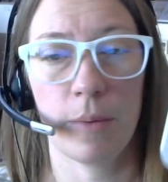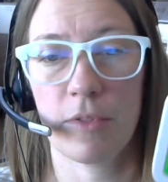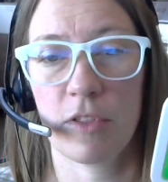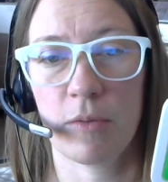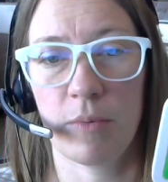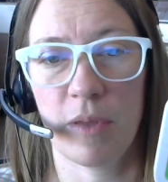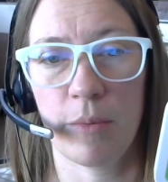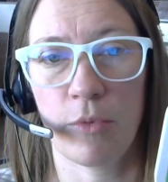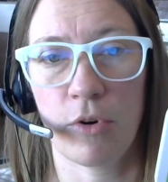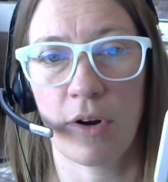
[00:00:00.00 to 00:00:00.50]
to
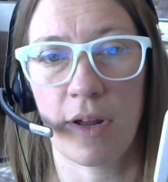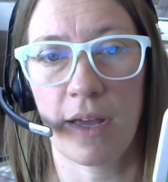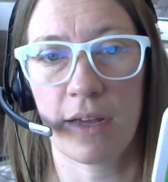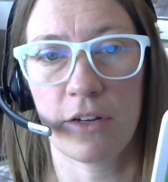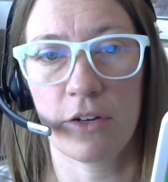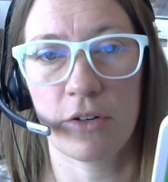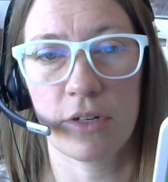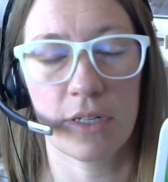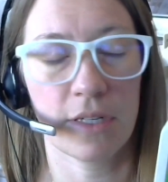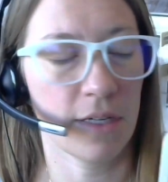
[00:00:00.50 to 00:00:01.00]
be more
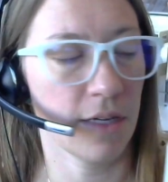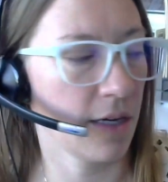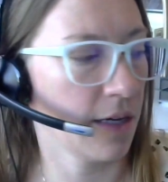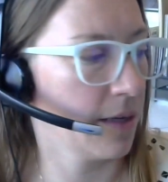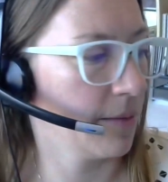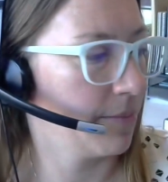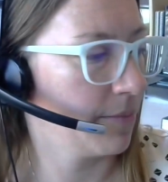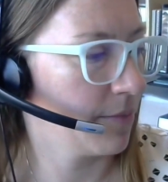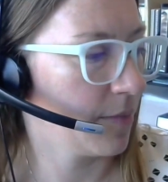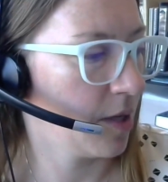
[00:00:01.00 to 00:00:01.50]
accurate
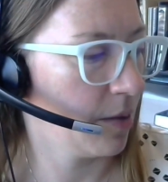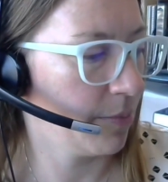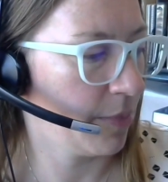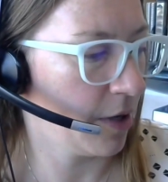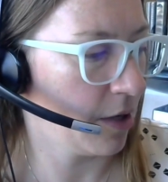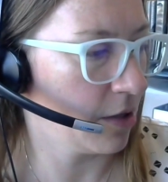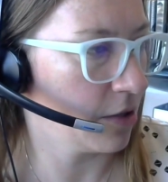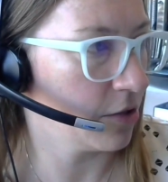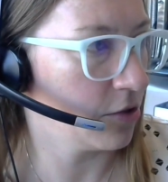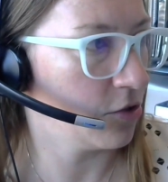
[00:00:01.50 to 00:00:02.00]

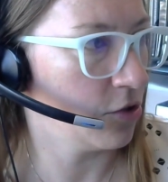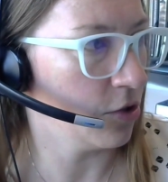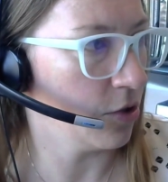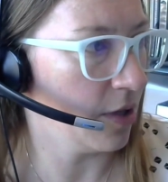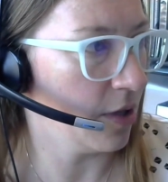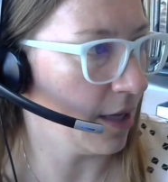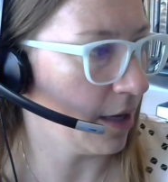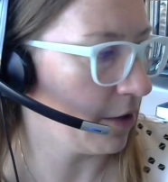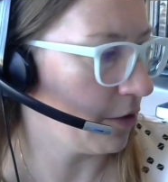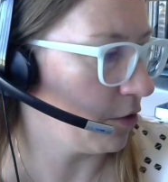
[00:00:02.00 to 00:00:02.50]
compared to
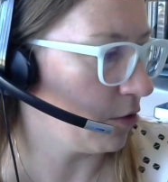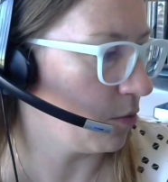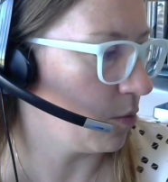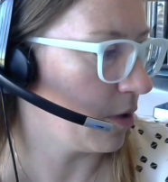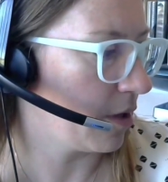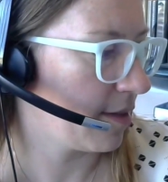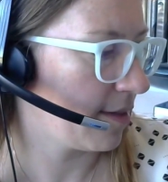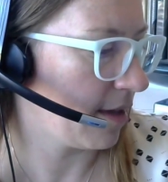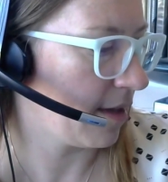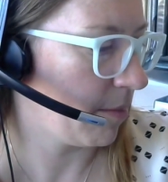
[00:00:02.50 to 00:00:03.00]
the other
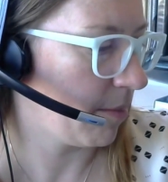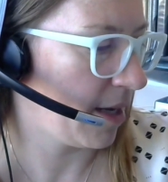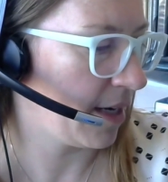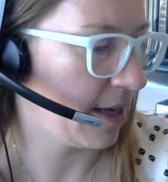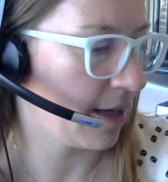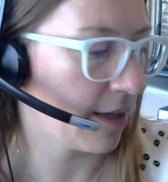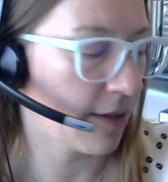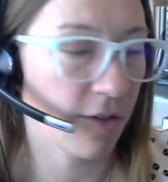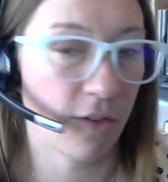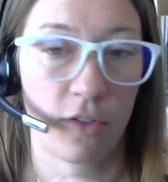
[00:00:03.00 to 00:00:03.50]
ones on my
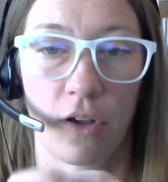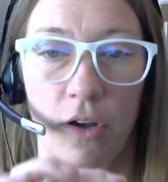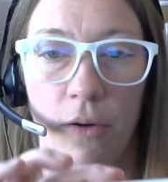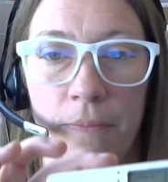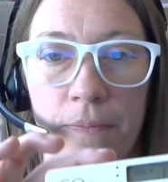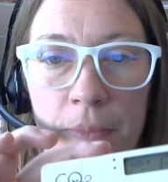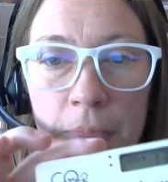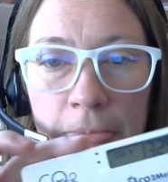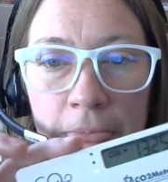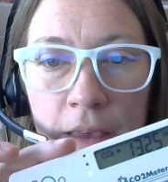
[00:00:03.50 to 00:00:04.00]
desk. So
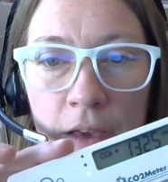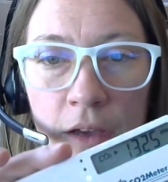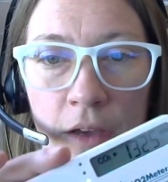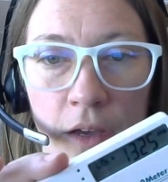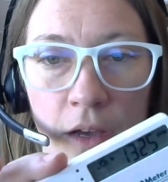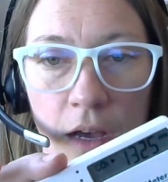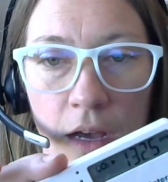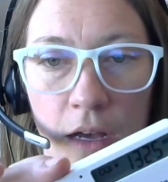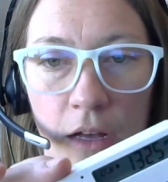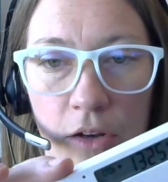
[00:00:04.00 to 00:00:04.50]

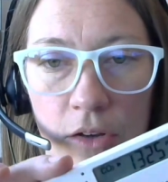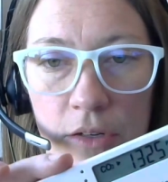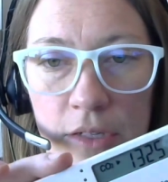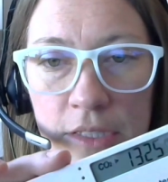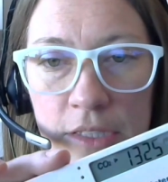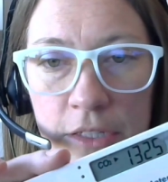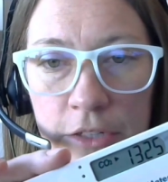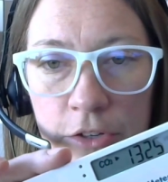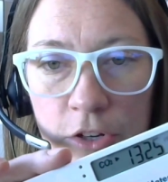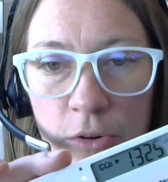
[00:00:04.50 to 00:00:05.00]
I'll
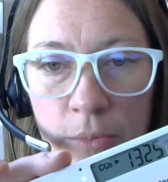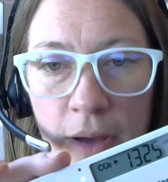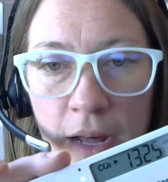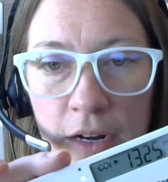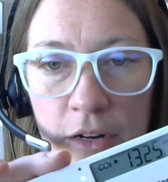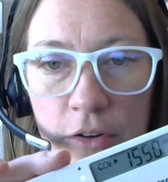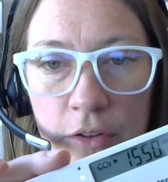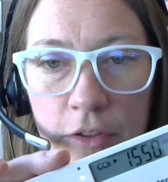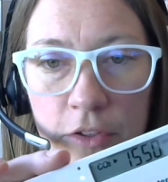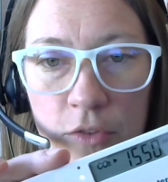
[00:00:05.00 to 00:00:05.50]
continue to
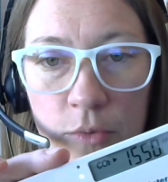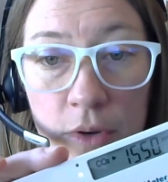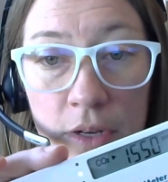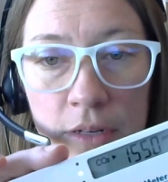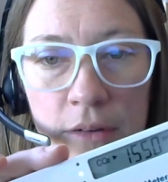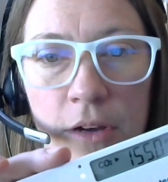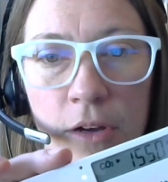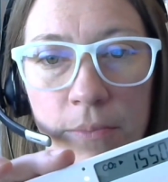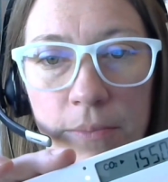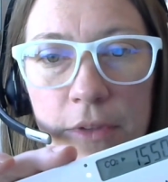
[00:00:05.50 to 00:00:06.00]
monitor this
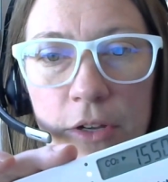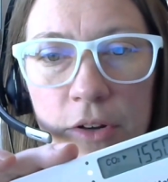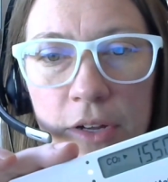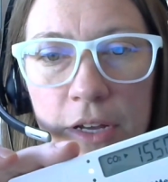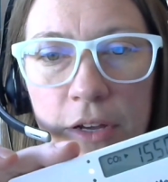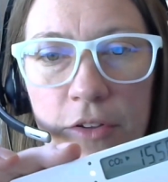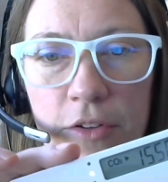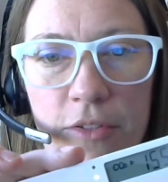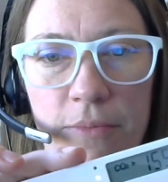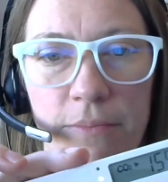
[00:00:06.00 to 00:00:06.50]
one. Oh, there it
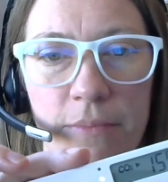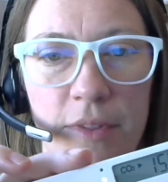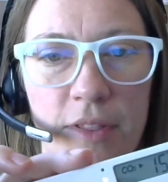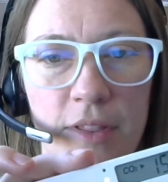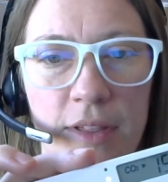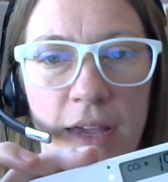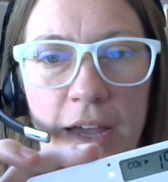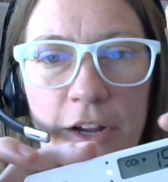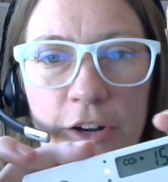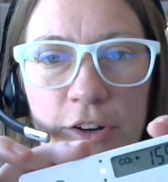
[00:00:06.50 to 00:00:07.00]
goes. It's
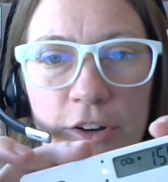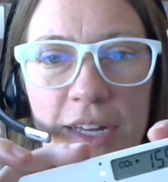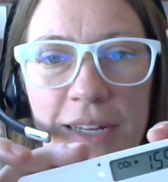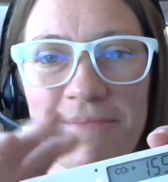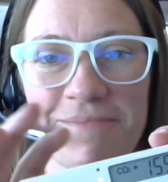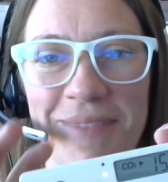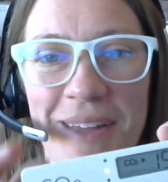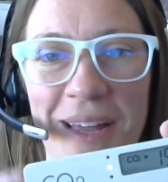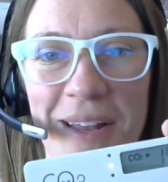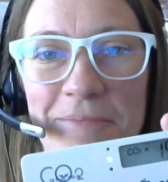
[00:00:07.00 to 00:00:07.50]
higher again
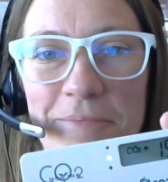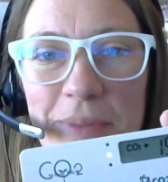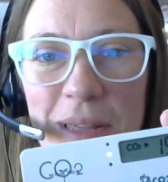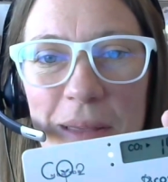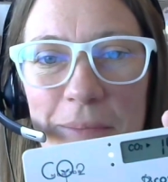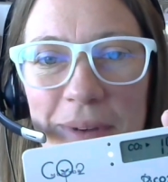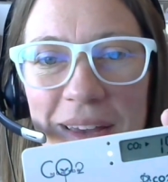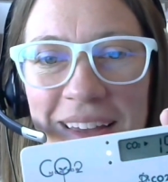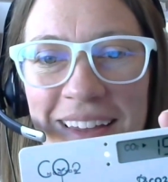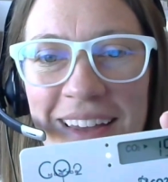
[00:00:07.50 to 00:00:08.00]
and
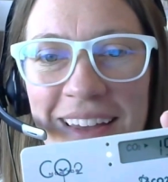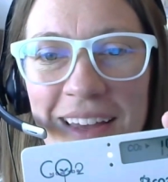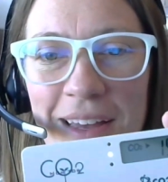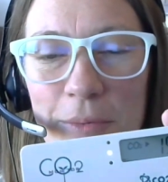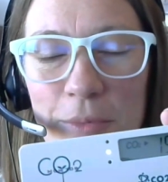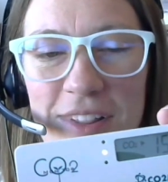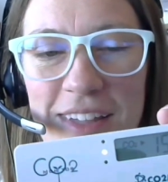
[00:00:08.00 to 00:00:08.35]
beeping. We'll see